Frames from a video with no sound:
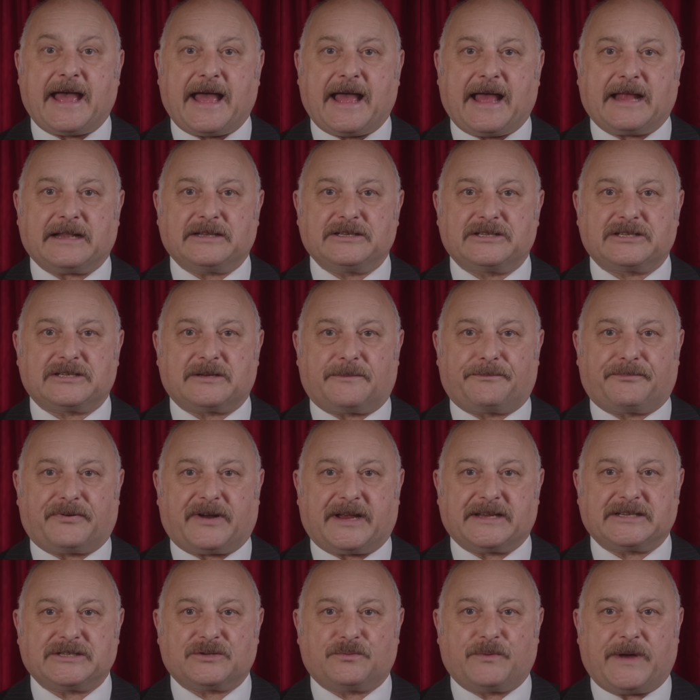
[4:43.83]
and
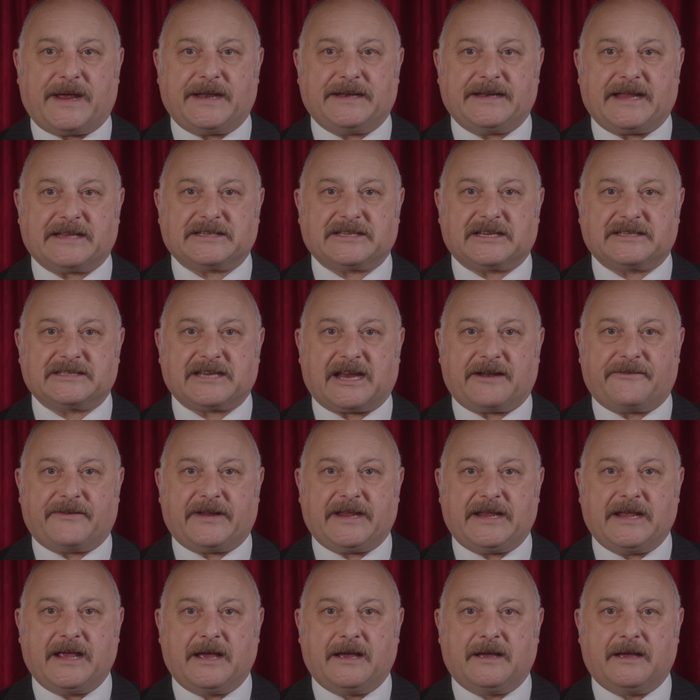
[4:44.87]
suppressed where
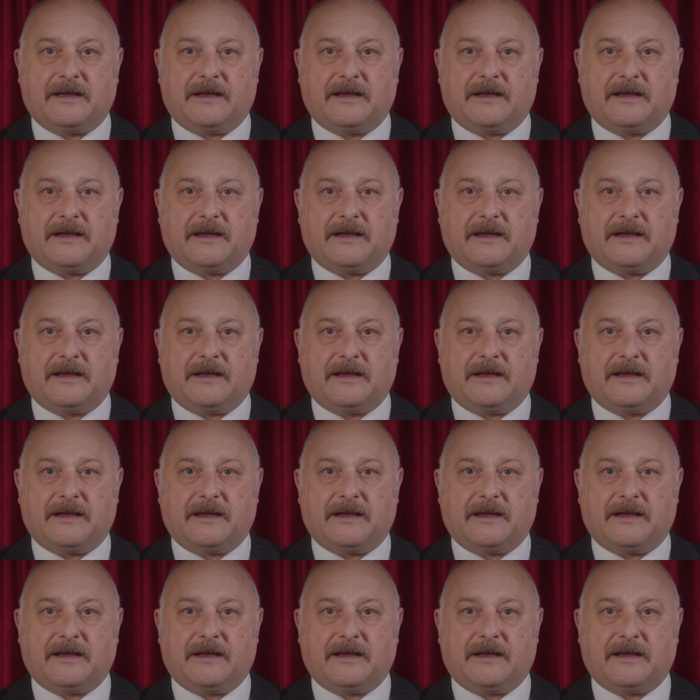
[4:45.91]
necessary